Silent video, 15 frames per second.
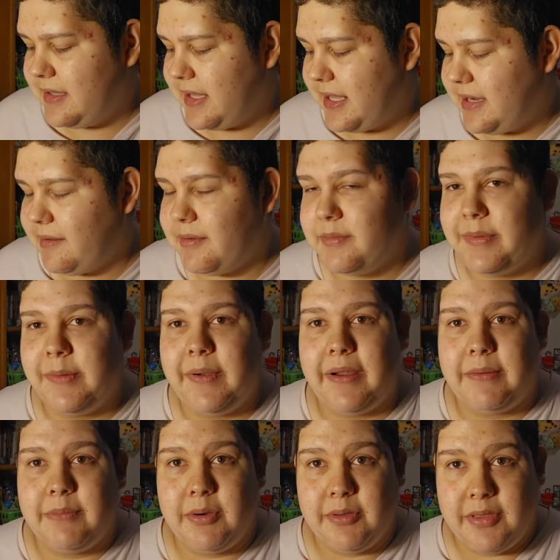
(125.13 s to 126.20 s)
And I'm going to be
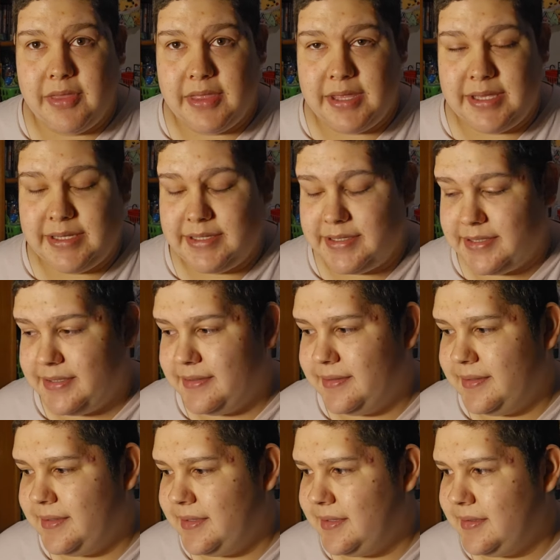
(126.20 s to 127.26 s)
wearing both of these
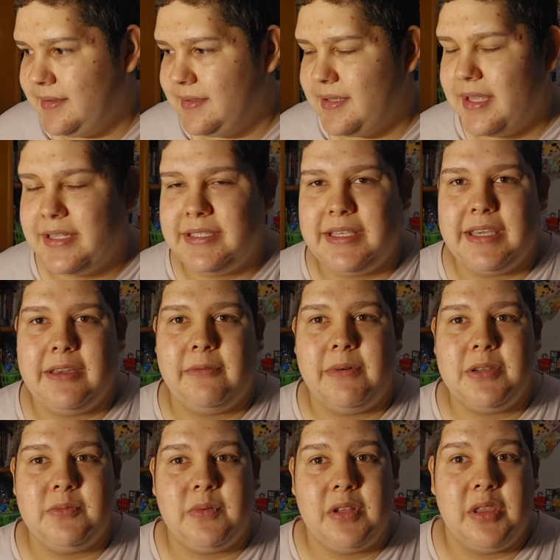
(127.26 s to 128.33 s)
and seeing
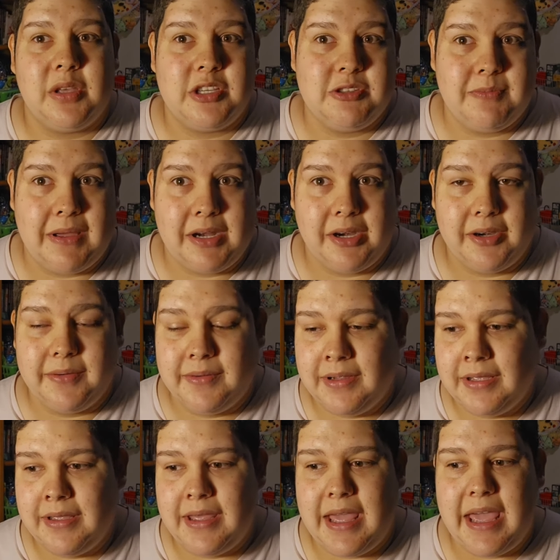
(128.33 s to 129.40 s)
which one looks better.
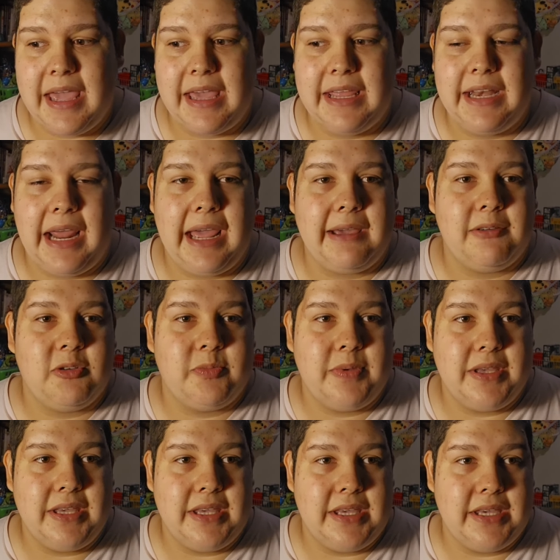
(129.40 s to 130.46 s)
And I will
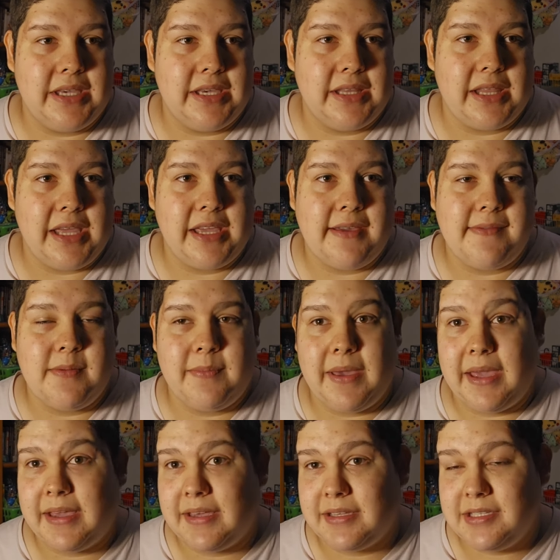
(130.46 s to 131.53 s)
be coming
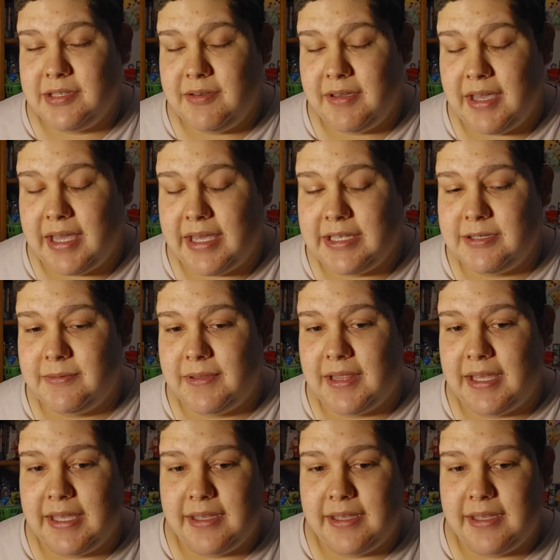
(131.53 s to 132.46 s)
back to you guys with